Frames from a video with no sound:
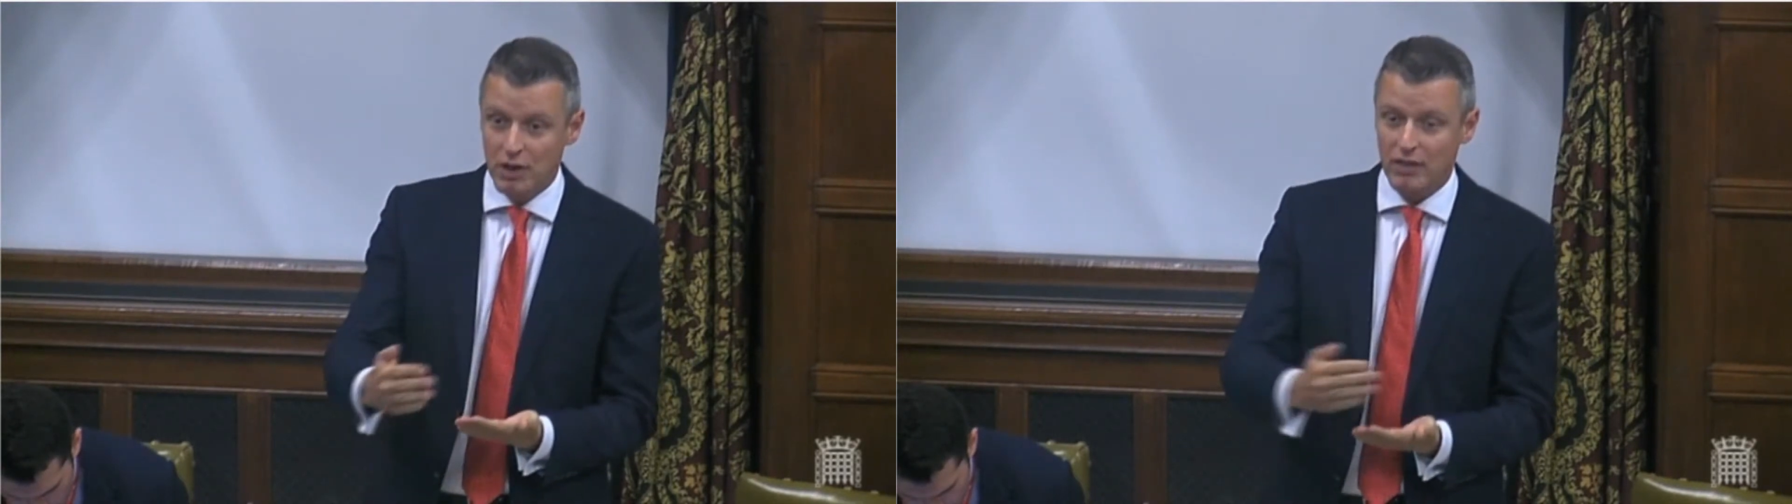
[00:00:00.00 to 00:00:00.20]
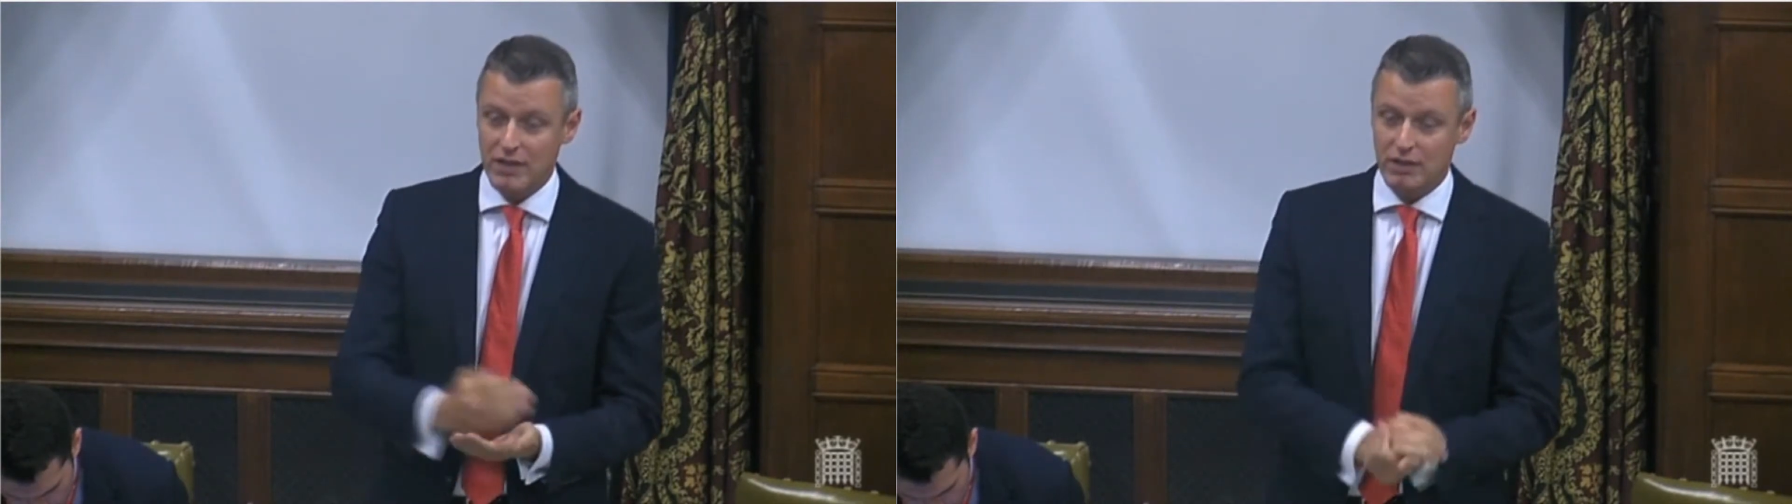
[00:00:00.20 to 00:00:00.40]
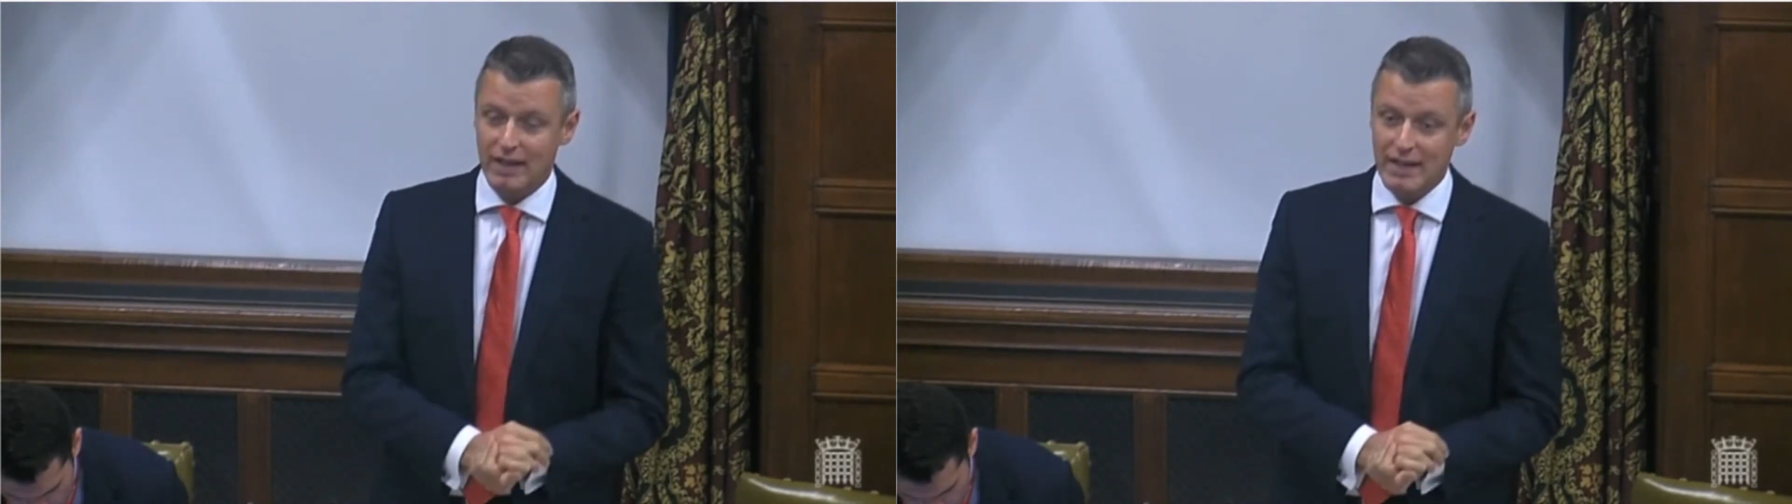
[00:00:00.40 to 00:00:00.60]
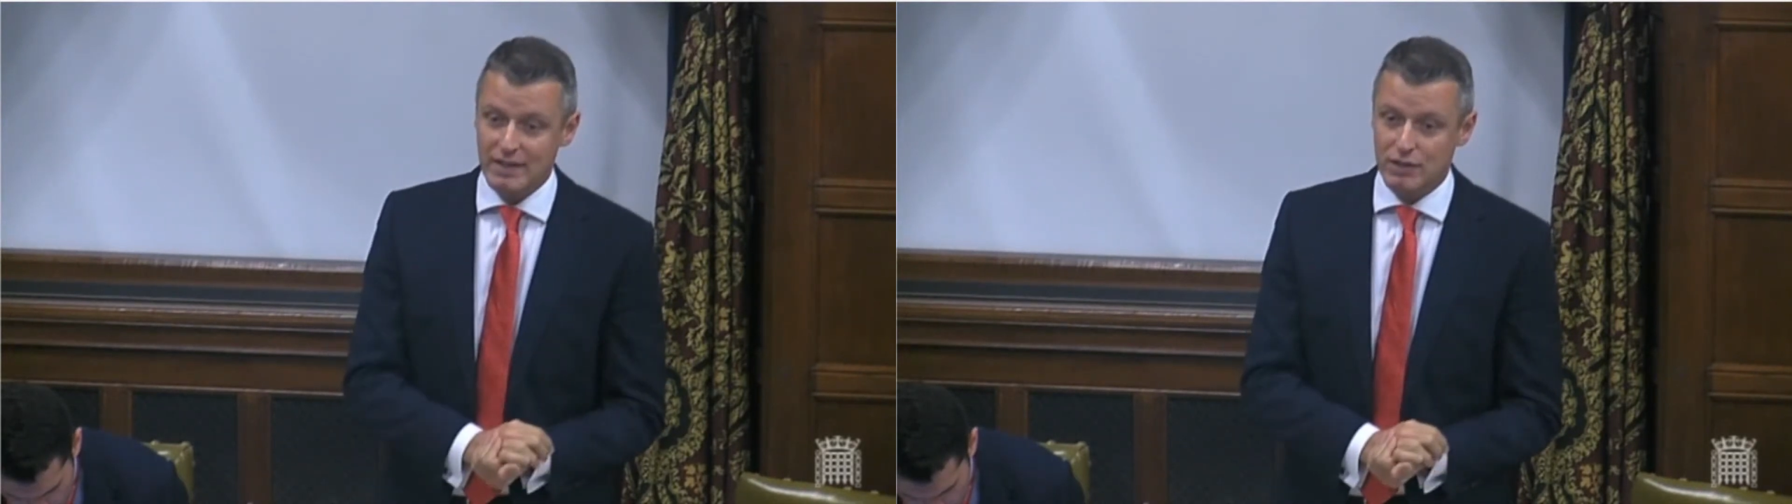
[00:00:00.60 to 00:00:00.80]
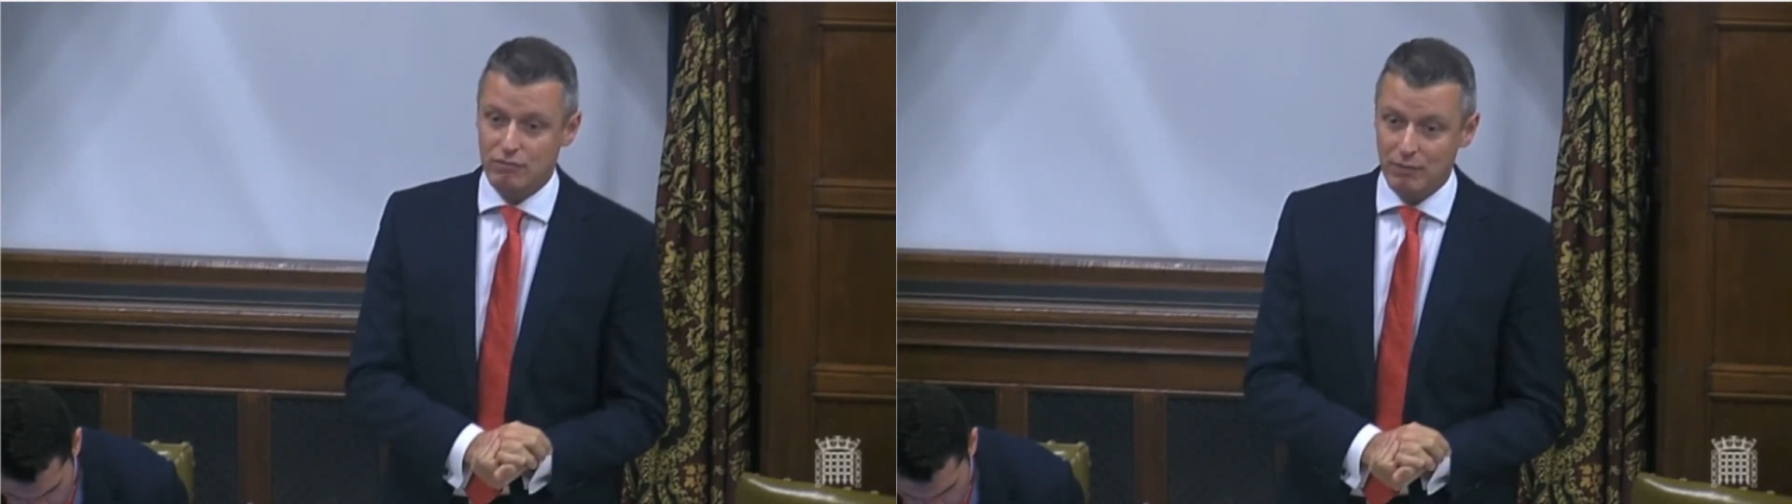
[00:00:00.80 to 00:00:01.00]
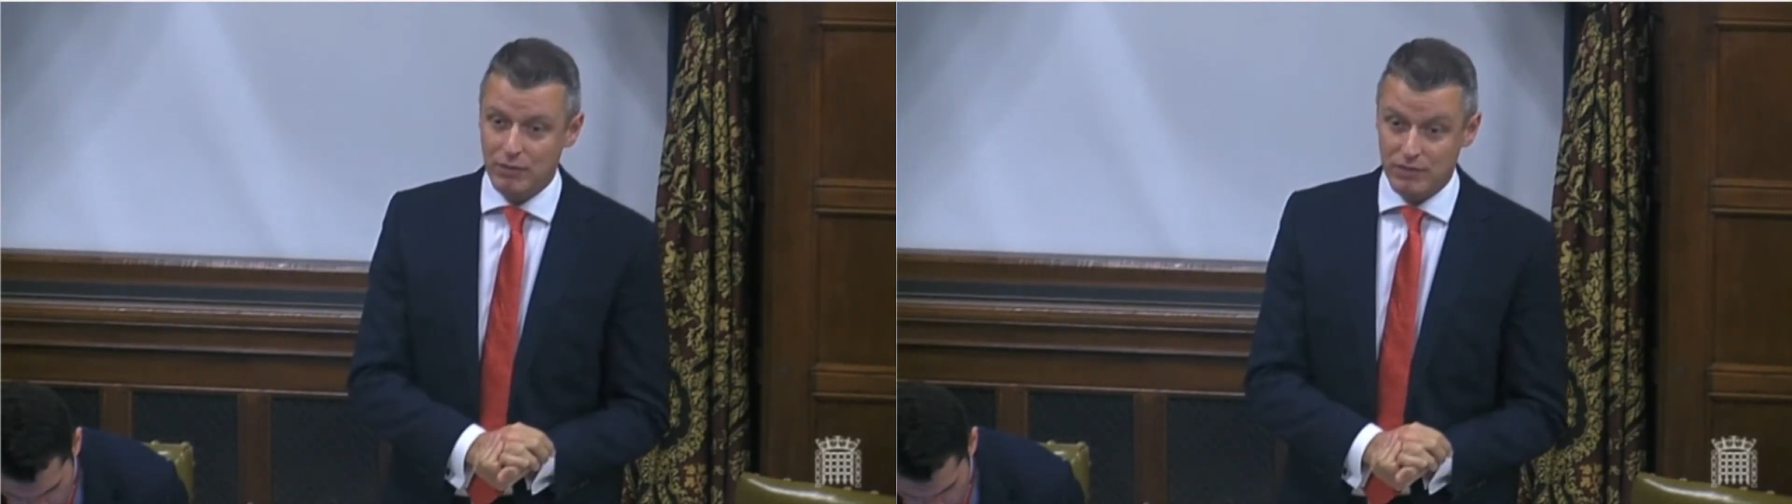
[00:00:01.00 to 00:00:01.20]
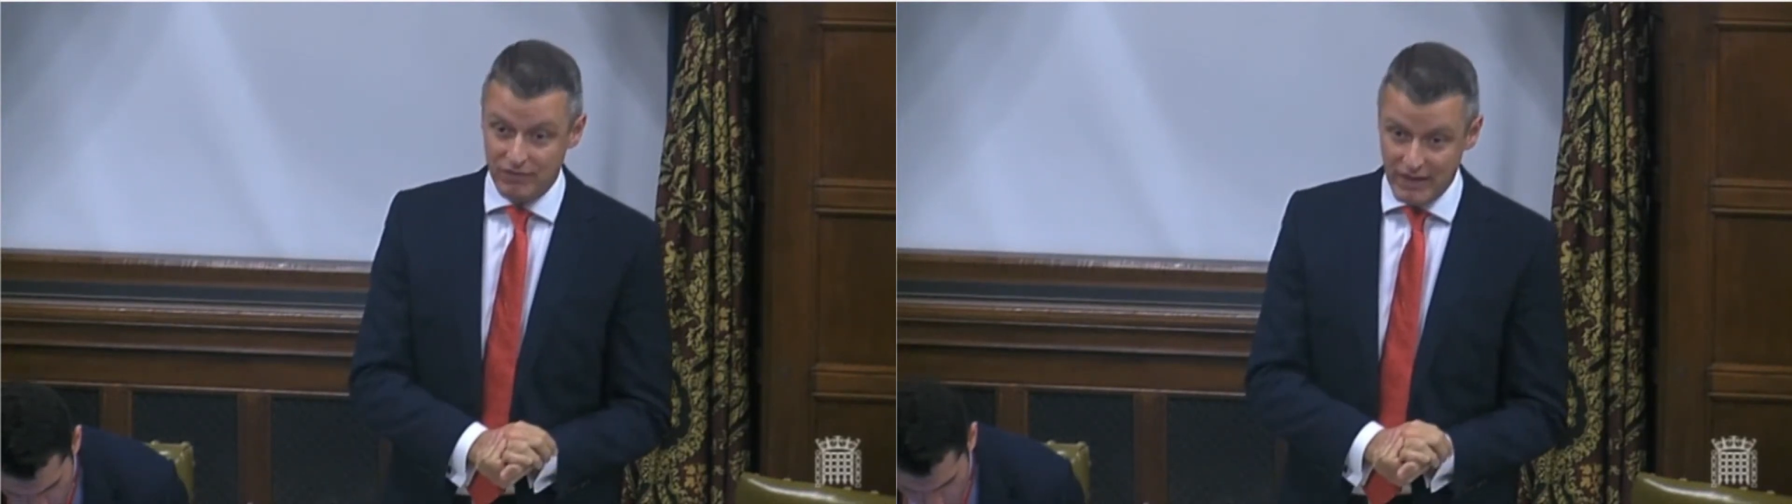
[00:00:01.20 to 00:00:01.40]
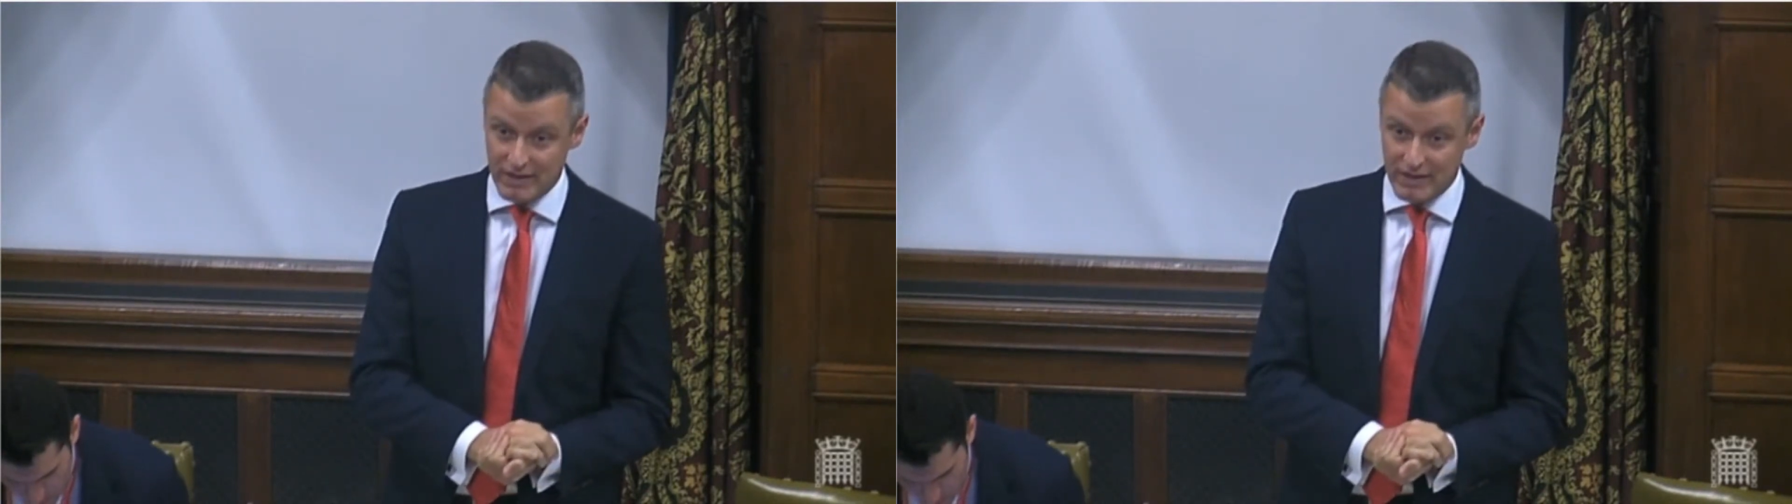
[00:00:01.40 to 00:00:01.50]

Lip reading: this latest round of defence